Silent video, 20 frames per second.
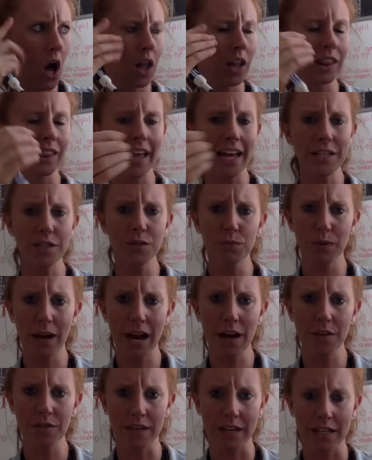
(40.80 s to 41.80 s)
let's
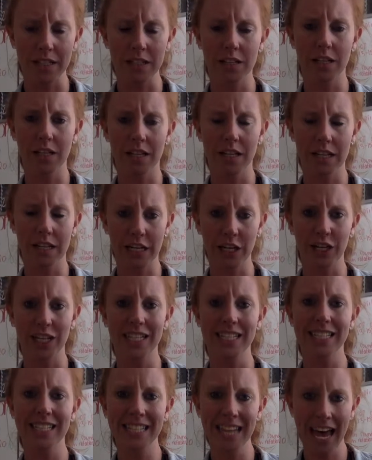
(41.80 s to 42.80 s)
round this to the
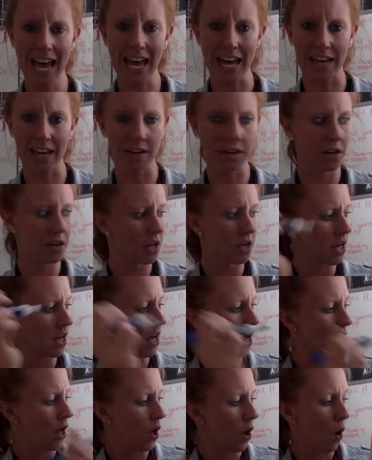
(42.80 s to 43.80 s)
nearest 10.
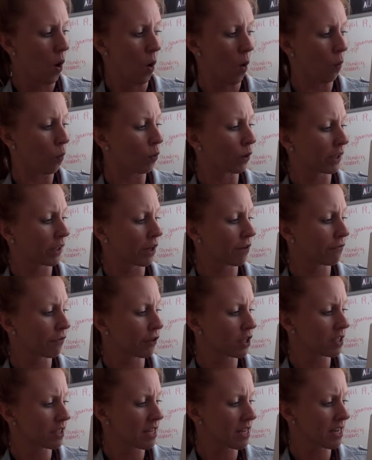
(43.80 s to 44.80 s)
We're going to
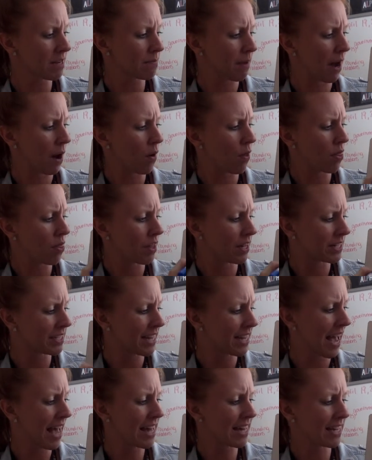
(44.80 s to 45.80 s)
first think about the
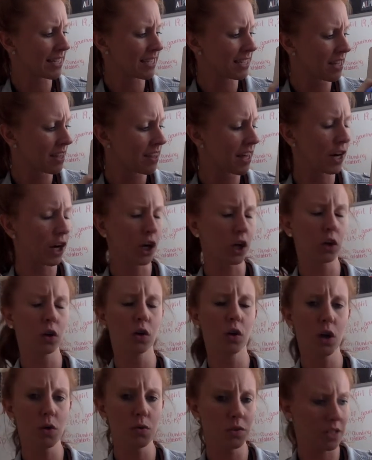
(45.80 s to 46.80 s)
tens that are
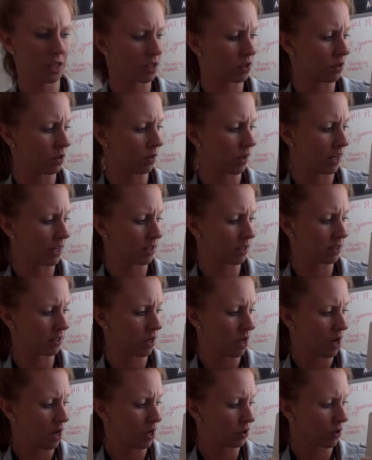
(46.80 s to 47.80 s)
closest to
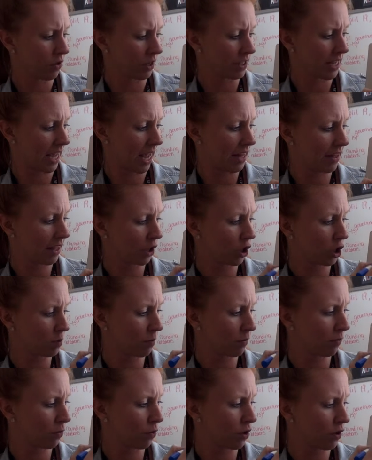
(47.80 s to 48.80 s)
this. So the 10 that
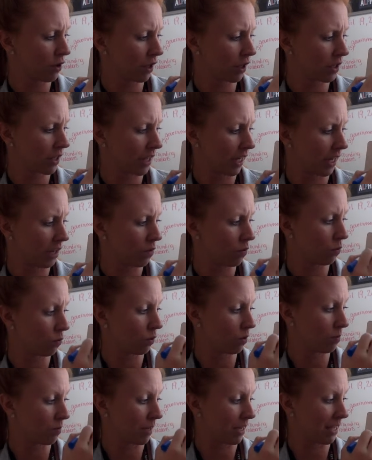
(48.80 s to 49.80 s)
goes before 13
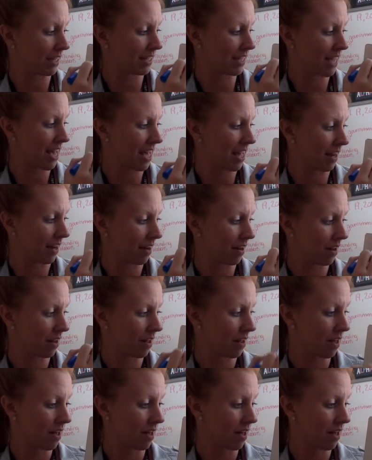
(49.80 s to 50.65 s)
would be 10.